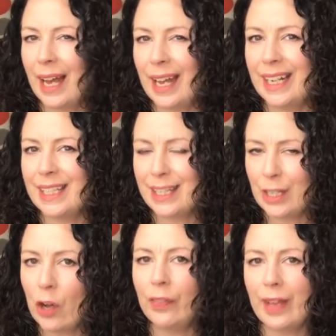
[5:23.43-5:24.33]
And it's
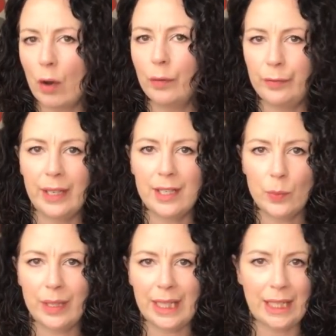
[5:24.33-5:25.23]
not that obvious
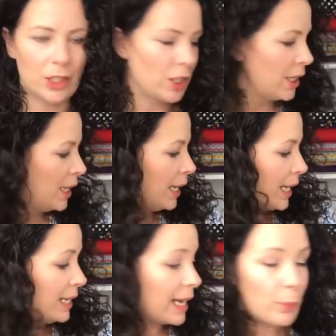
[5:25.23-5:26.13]
with each.
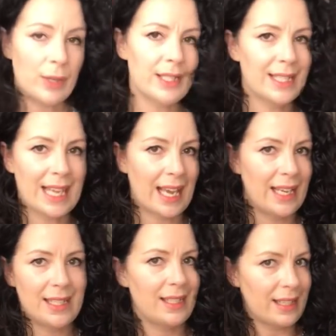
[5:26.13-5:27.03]
In Netprinter's
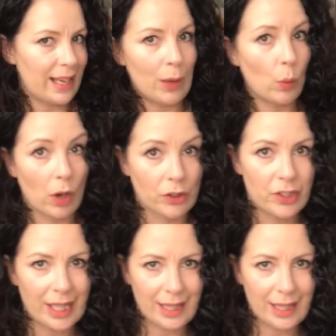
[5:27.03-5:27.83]
case, it was.